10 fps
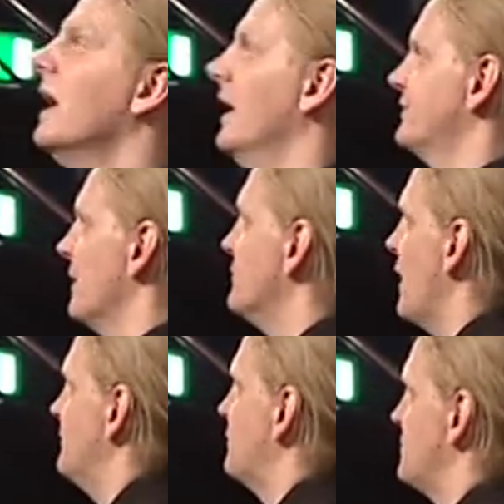and
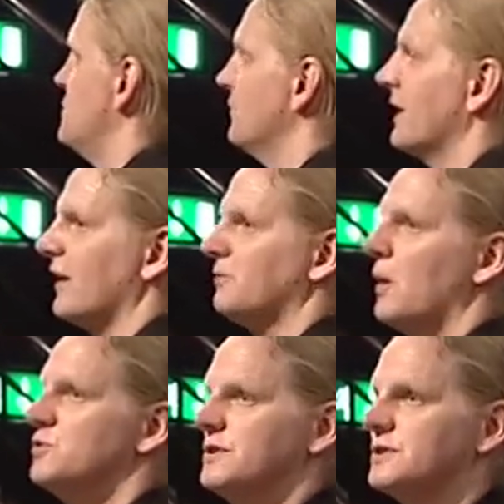sometimes it's producing
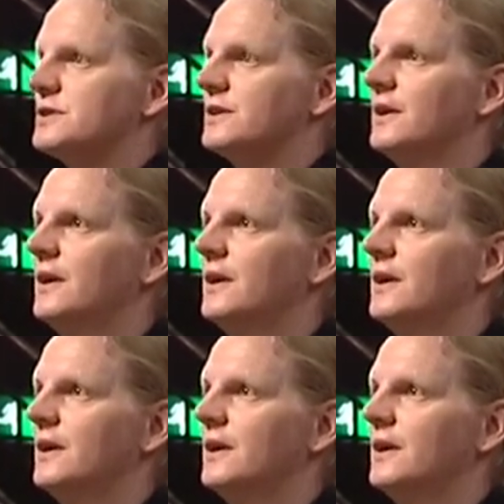explosions.